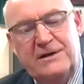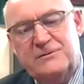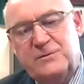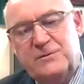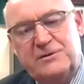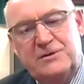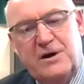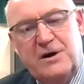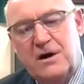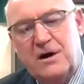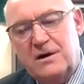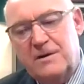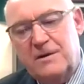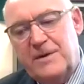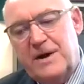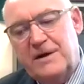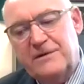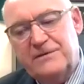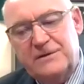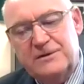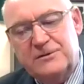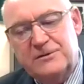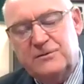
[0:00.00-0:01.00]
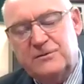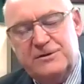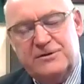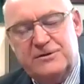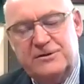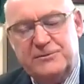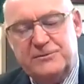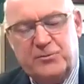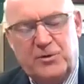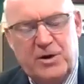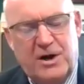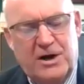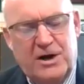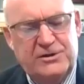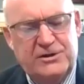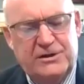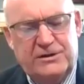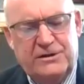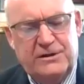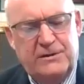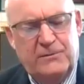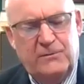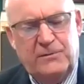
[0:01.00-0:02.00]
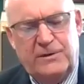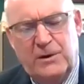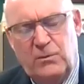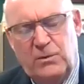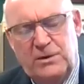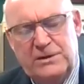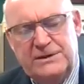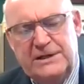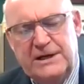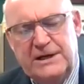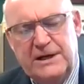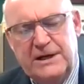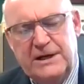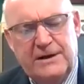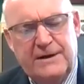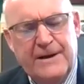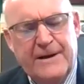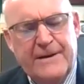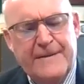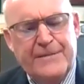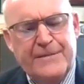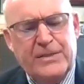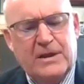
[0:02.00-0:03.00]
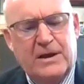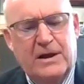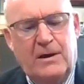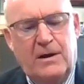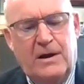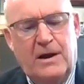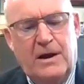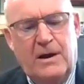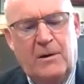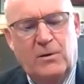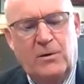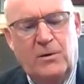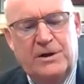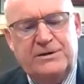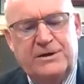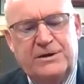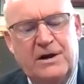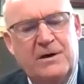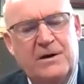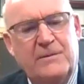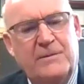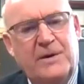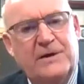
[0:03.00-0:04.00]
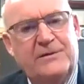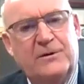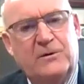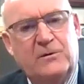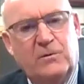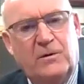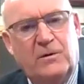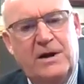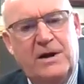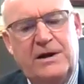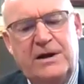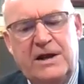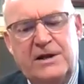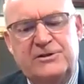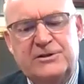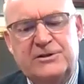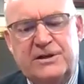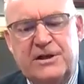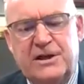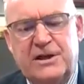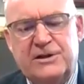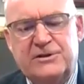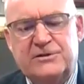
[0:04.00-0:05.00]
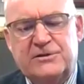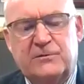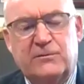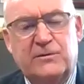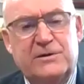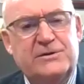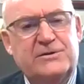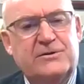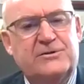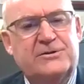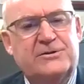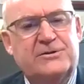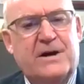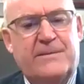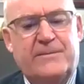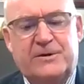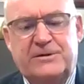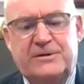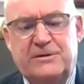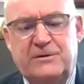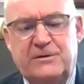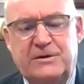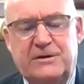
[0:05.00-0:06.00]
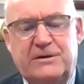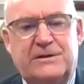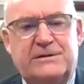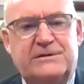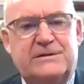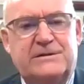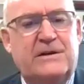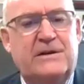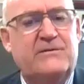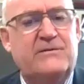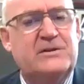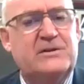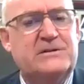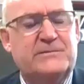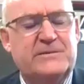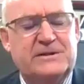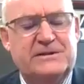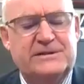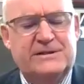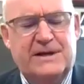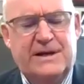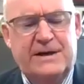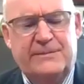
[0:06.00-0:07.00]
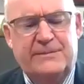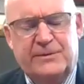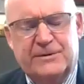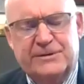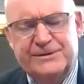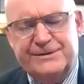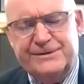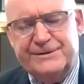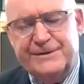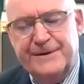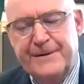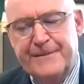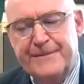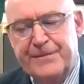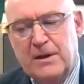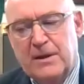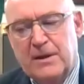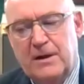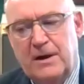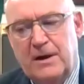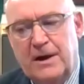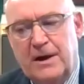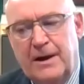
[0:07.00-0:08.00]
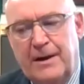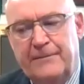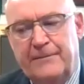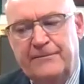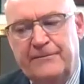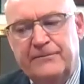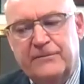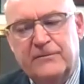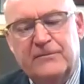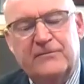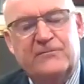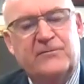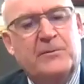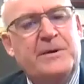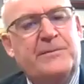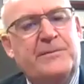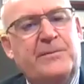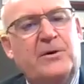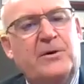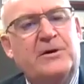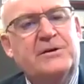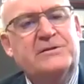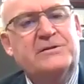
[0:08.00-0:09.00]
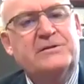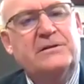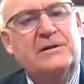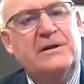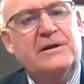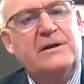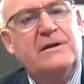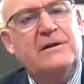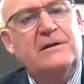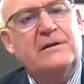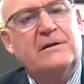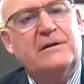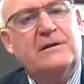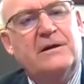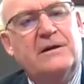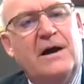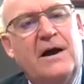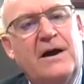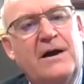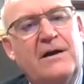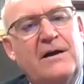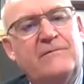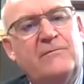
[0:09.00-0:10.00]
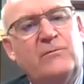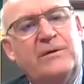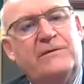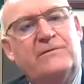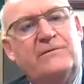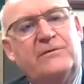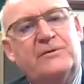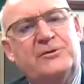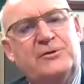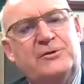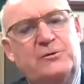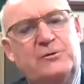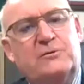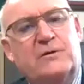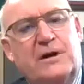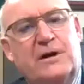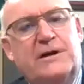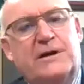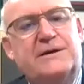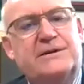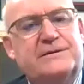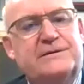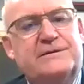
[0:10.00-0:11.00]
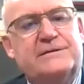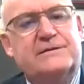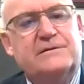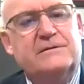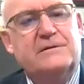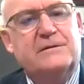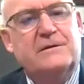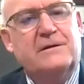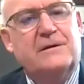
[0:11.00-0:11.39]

as we talk about this research project that we did, I want to talk about the great educational research opportunities and give you some examples. For me personally, I went for 2 grants.